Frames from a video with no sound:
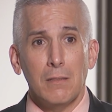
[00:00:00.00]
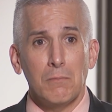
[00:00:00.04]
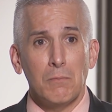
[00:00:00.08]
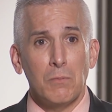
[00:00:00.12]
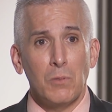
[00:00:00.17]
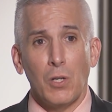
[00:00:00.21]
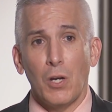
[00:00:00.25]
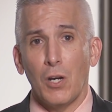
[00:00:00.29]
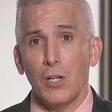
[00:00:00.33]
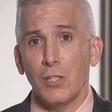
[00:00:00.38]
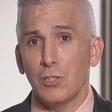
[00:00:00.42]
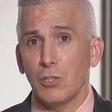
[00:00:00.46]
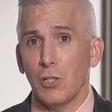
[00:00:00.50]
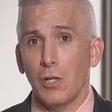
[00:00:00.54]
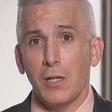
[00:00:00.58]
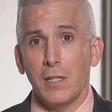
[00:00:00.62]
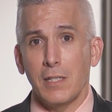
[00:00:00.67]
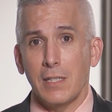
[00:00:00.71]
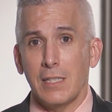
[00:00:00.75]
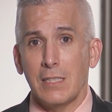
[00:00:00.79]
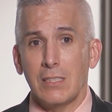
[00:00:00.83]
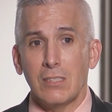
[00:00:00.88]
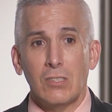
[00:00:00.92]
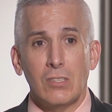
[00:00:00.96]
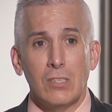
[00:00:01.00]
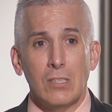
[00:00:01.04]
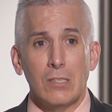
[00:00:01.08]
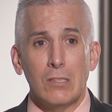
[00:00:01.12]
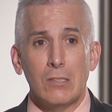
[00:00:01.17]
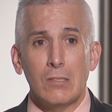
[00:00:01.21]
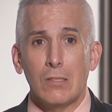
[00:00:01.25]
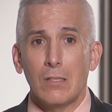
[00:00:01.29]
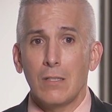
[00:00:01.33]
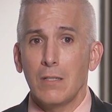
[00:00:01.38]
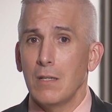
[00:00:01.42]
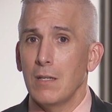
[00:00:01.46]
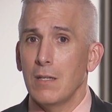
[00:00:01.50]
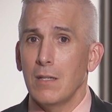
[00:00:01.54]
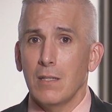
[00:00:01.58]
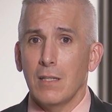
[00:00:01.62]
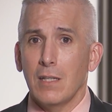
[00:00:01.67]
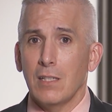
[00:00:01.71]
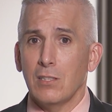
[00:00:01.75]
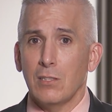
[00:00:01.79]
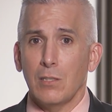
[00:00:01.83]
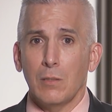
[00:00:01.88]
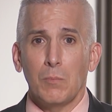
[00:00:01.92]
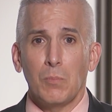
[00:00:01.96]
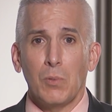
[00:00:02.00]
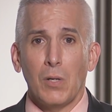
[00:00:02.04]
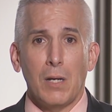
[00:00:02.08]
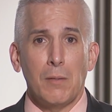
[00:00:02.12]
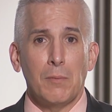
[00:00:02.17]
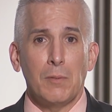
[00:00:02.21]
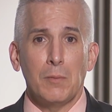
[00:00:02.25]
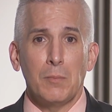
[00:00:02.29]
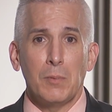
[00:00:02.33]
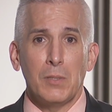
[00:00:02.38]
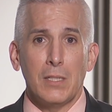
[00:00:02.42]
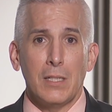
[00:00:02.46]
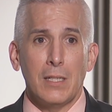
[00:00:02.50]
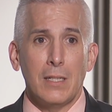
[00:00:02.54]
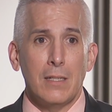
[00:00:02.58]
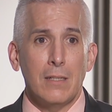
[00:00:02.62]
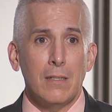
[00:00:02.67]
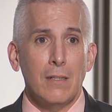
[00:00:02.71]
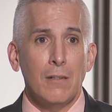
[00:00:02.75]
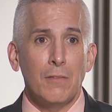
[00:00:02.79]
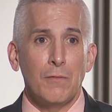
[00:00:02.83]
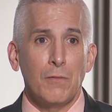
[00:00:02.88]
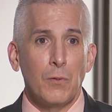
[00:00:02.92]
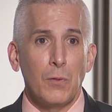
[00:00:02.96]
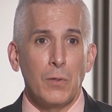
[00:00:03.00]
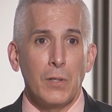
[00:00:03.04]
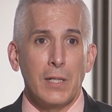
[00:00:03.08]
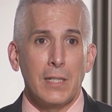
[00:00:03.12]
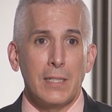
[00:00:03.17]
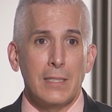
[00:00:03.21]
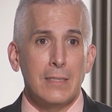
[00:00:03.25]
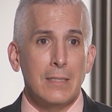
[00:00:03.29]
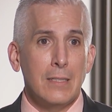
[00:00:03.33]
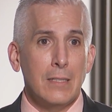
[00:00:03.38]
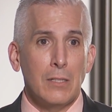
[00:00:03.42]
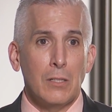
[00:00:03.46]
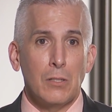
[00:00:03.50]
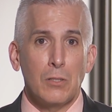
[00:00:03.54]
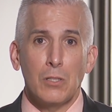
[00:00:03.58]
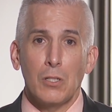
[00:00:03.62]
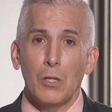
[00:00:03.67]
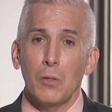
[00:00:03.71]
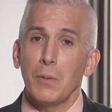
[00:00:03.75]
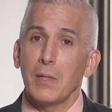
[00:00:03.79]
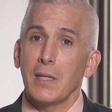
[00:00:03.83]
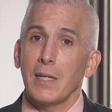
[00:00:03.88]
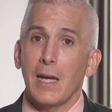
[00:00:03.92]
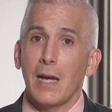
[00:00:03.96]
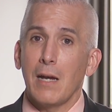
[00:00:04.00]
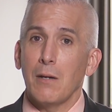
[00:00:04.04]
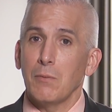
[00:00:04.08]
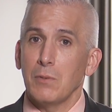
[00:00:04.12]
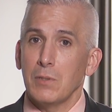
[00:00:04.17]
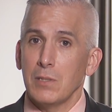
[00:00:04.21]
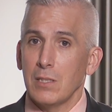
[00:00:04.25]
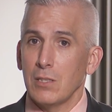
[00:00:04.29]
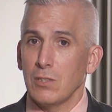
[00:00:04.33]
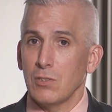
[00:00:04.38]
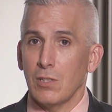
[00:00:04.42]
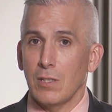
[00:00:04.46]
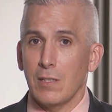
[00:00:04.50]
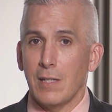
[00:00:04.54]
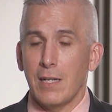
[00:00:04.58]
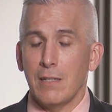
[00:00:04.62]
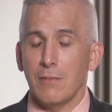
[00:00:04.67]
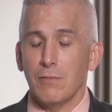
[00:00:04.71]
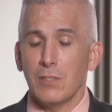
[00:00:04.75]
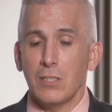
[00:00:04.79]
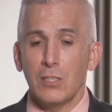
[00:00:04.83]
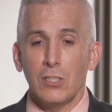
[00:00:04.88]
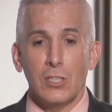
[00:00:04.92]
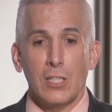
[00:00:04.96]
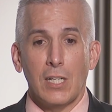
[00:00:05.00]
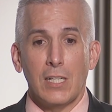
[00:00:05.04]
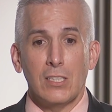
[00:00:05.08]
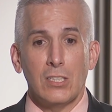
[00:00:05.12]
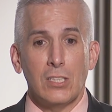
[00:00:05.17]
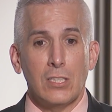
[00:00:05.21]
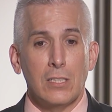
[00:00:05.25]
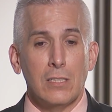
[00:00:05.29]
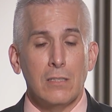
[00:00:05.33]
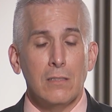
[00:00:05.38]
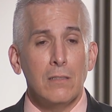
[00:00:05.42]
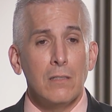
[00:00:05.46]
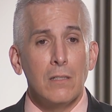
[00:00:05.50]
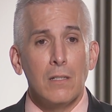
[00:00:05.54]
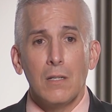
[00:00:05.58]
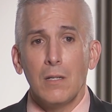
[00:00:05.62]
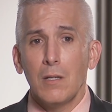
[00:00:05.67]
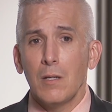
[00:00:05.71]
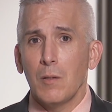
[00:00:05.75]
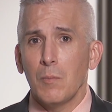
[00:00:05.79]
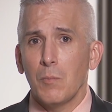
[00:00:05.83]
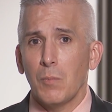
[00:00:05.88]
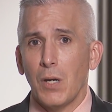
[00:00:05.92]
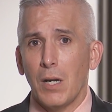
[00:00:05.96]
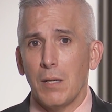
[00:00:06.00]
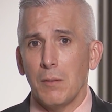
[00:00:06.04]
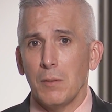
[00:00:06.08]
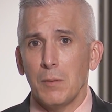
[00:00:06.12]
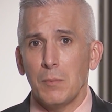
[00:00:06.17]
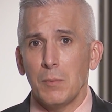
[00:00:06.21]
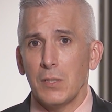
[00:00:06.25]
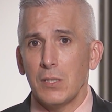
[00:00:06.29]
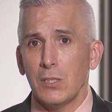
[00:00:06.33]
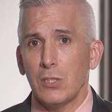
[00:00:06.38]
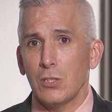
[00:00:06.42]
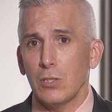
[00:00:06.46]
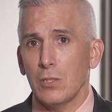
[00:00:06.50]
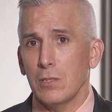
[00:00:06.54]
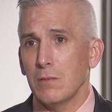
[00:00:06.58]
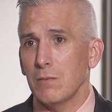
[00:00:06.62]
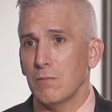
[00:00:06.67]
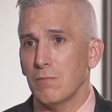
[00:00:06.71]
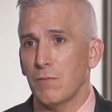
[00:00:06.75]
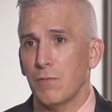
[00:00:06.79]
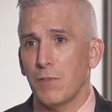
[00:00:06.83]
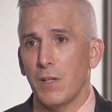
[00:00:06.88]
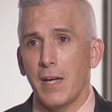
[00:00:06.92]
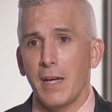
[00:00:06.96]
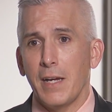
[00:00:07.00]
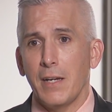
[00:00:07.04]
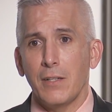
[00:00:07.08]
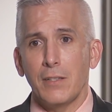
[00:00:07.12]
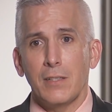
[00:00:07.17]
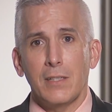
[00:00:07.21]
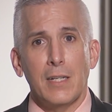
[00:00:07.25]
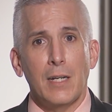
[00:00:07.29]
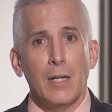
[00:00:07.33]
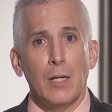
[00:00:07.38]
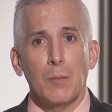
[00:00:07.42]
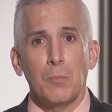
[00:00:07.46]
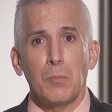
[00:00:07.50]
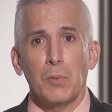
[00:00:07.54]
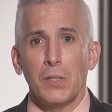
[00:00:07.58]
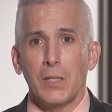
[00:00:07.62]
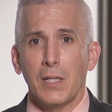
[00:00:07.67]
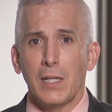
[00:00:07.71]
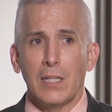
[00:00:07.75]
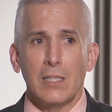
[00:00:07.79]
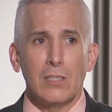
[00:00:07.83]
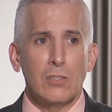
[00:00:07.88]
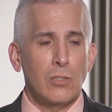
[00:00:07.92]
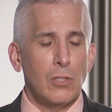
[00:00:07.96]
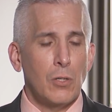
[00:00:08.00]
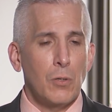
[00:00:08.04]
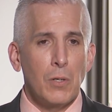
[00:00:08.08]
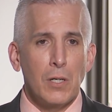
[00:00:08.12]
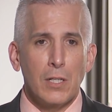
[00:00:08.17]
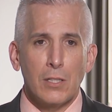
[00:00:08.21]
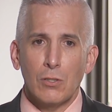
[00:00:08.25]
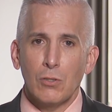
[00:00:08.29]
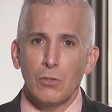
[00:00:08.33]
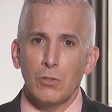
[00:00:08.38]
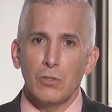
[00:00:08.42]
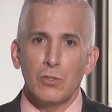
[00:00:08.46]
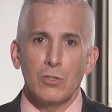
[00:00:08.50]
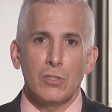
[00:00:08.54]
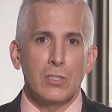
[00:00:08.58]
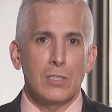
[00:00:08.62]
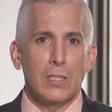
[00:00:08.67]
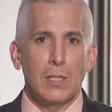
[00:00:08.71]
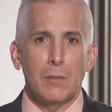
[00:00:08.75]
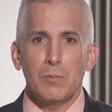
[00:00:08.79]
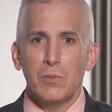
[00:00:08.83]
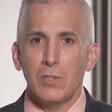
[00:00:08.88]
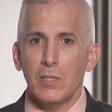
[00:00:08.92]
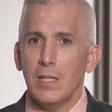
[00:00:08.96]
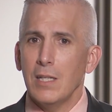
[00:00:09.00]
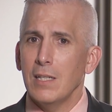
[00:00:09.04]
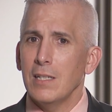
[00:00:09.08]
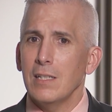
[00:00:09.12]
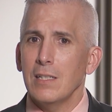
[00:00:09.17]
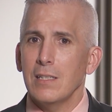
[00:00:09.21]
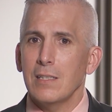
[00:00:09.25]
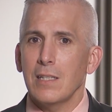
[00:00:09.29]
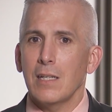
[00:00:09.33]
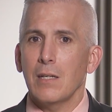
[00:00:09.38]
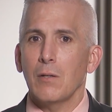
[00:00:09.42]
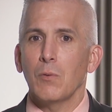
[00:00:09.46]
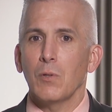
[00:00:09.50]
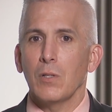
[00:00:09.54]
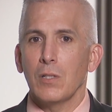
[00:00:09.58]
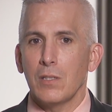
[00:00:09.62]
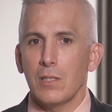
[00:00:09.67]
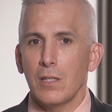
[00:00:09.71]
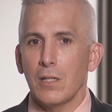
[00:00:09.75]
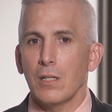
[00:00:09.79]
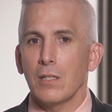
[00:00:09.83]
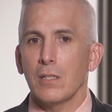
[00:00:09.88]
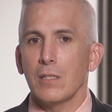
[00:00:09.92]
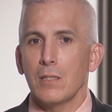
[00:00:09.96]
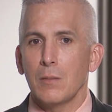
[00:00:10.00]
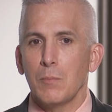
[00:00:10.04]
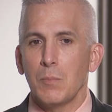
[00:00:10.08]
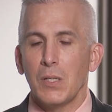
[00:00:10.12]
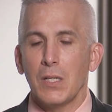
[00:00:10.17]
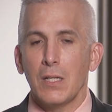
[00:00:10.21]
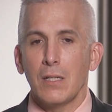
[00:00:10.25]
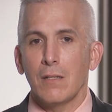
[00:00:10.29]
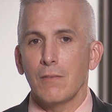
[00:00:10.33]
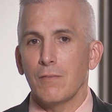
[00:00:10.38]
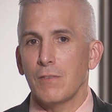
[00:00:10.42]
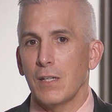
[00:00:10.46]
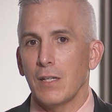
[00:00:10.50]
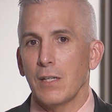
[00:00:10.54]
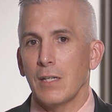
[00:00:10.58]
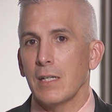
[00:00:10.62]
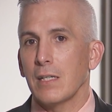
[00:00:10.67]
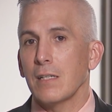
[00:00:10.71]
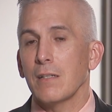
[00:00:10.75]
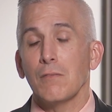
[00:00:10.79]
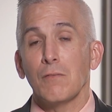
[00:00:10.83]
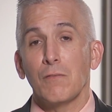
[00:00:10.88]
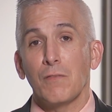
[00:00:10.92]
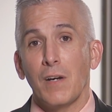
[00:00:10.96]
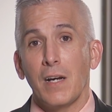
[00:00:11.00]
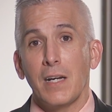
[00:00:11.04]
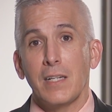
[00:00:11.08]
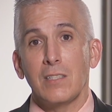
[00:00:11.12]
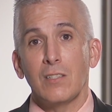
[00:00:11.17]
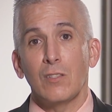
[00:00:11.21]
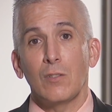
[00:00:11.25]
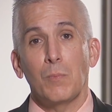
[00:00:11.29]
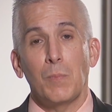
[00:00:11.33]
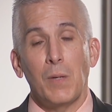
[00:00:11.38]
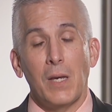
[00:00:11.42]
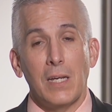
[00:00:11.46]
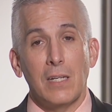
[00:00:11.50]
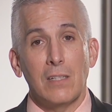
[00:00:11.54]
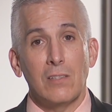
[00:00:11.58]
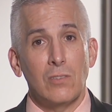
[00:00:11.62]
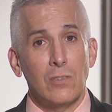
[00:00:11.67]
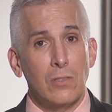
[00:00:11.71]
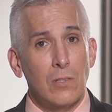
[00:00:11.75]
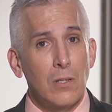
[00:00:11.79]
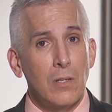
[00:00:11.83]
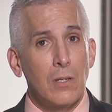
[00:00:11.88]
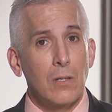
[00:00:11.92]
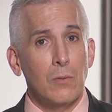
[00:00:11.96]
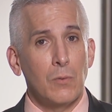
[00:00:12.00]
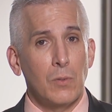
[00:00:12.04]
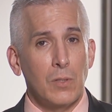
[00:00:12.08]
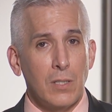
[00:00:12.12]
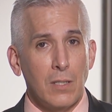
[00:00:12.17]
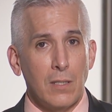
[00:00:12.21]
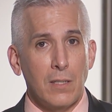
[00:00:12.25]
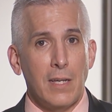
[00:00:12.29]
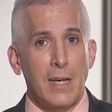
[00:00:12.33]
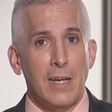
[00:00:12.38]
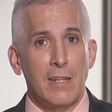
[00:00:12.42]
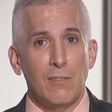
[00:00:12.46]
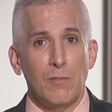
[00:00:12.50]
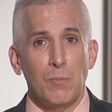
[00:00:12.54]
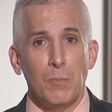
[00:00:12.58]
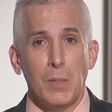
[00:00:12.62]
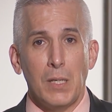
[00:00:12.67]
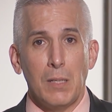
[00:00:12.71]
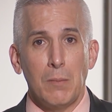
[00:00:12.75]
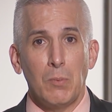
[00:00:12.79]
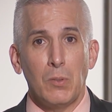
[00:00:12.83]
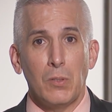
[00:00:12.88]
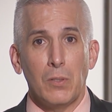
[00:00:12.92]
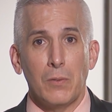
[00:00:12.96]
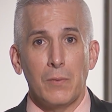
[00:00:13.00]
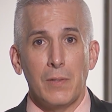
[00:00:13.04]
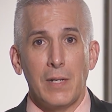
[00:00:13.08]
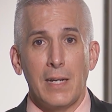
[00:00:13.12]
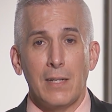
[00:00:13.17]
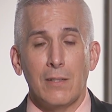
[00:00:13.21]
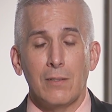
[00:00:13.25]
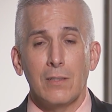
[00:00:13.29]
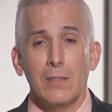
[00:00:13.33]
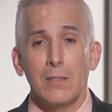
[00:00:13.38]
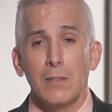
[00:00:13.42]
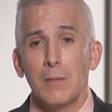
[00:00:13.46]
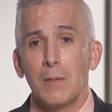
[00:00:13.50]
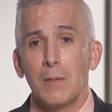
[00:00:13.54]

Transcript: large audiences. They should probably avoid, going out when there's a lot of congestion. probably shouldn't fly on airplanes, go on cruise ships, anything where they're going to be in a very confined space with a lot of people around.